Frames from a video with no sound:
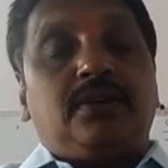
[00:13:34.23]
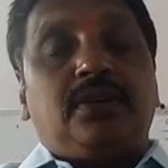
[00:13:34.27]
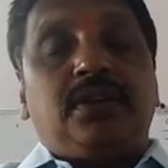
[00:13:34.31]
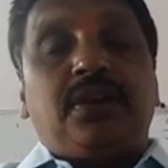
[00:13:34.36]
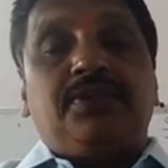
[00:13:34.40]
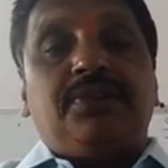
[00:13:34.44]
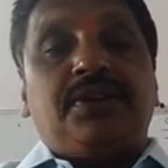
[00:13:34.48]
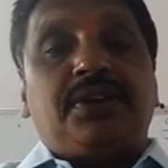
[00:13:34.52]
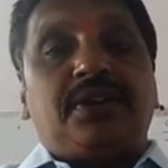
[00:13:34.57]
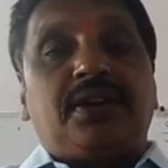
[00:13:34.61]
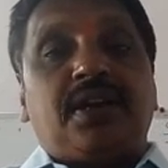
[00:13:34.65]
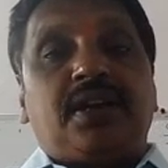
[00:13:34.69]

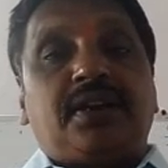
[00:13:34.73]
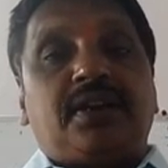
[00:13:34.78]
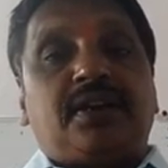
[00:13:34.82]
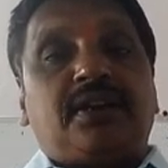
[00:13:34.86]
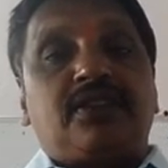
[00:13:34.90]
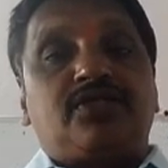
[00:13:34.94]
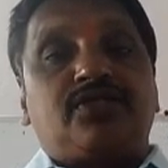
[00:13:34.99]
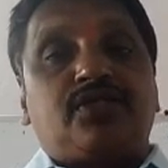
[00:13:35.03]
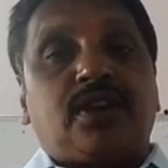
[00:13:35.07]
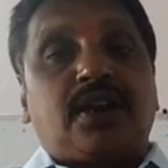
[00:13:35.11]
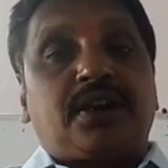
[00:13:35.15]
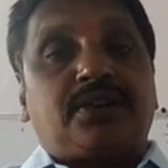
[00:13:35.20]
leaving the
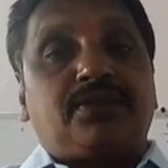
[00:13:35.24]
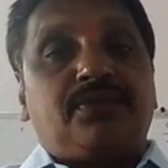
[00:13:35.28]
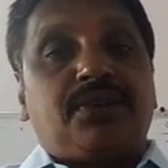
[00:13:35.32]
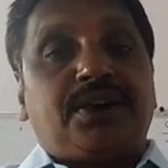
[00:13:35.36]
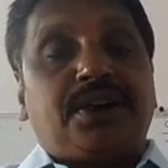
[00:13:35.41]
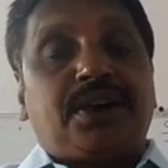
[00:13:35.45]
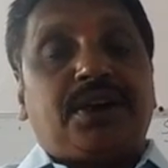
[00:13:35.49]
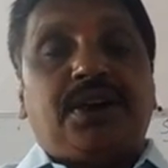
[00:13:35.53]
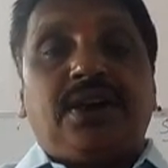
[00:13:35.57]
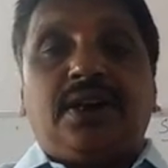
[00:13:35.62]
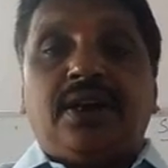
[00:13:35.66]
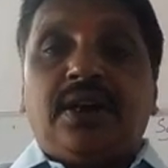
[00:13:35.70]
agricultural
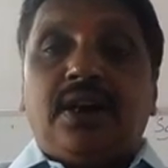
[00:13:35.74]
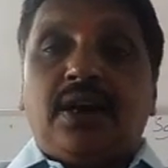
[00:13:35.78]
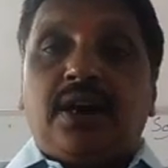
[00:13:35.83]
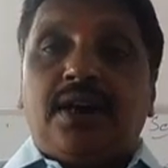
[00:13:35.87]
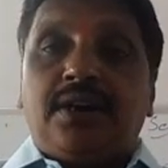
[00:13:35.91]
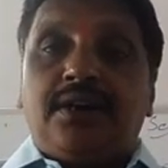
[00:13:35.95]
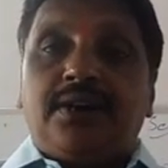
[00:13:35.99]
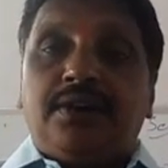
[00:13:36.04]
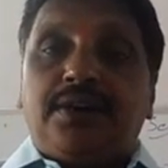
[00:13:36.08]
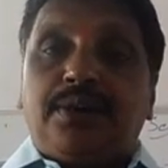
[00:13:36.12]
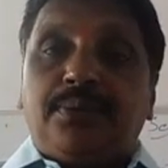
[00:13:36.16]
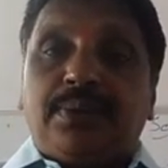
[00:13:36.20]
activity
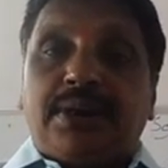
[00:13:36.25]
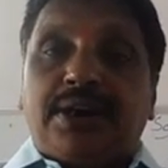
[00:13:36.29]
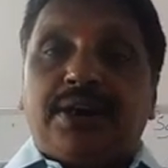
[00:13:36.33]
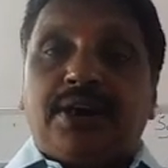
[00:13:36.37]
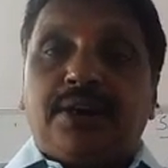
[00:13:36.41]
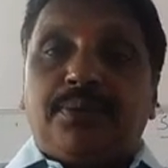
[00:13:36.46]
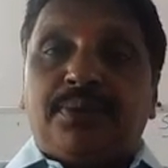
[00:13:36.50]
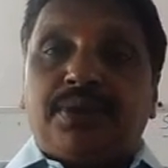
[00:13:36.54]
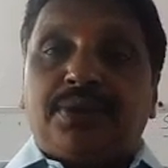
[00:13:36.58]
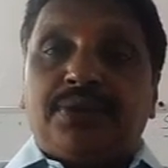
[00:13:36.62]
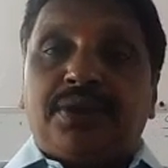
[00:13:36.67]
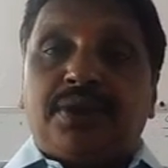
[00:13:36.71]
and
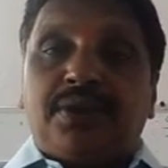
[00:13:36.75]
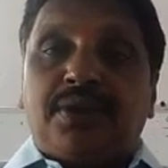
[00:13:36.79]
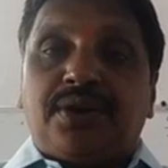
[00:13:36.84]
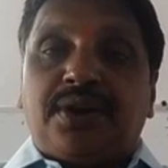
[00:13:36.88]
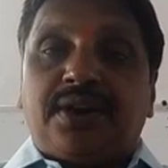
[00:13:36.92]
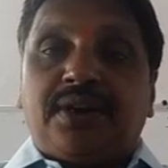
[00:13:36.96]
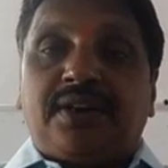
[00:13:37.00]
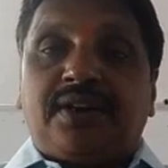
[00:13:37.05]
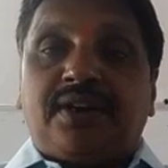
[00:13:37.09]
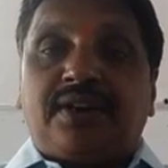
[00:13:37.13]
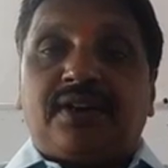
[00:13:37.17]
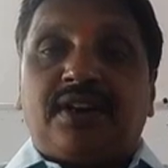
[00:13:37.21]
depending upon the
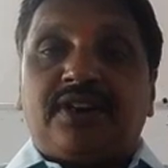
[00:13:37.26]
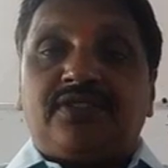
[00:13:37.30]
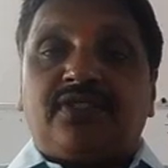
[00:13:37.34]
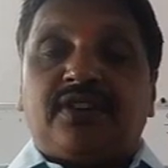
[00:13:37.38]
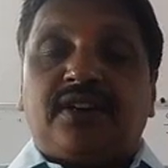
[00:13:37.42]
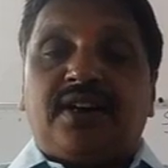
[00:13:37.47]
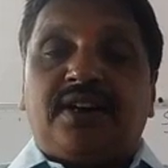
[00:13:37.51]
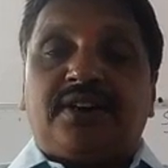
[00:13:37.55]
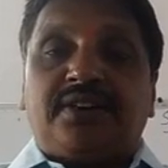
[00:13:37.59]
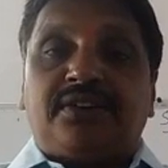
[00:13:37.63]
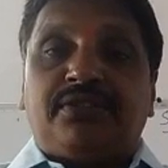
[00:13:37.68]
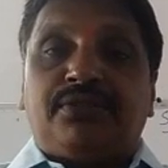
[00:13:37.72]

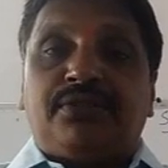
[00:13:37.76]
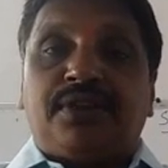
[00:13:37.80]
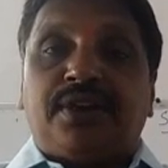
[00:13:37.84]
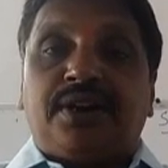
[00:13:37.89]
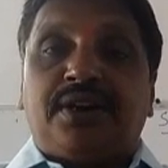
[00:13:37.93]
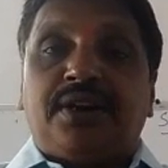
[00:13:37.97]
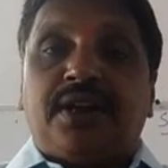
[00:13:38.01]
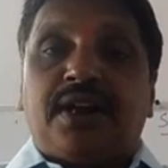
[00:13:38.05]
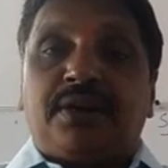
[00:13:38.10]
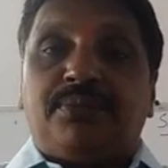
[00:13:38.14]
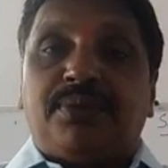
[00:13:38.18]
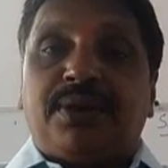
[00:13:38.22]
non-agricultural activity
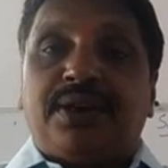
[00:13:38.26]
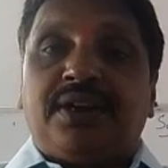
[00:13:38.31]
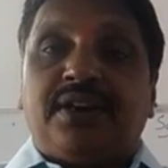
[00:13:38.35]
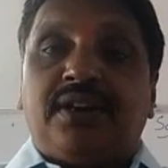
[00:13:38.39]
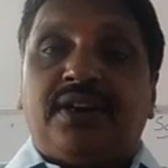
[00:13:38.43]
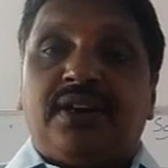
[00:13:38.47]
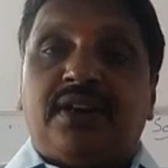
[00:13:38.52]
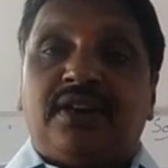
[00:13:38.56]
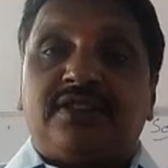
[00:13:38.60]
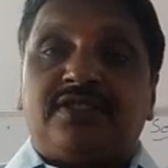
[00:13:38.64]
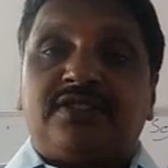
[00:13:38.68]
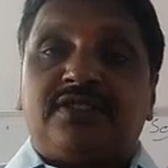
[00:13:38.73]
in urban
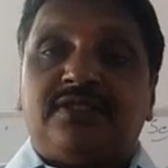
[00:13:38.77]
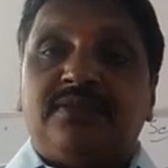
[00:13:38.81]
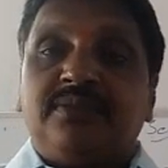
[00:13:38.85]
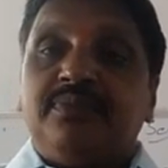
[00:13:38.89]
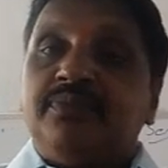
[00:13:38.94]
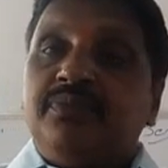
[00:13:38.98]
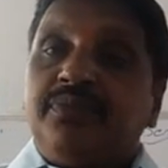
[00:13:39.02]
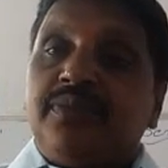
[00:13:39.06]
areas